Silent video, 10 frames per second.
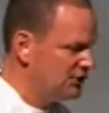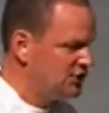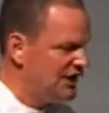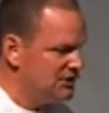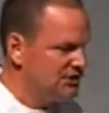to
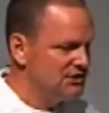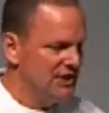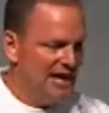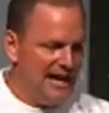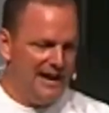
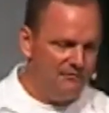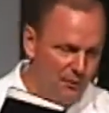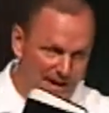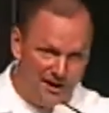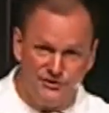Jesus and
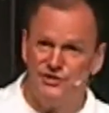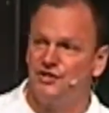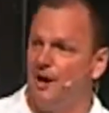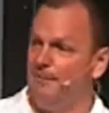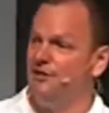everyone else
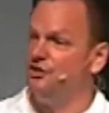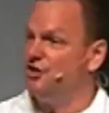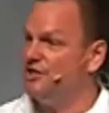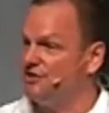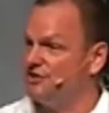is coming to
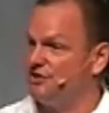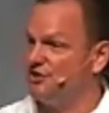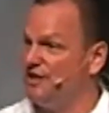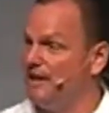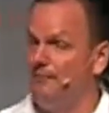Jesus and
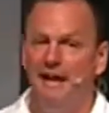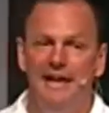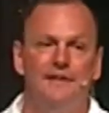seeing him.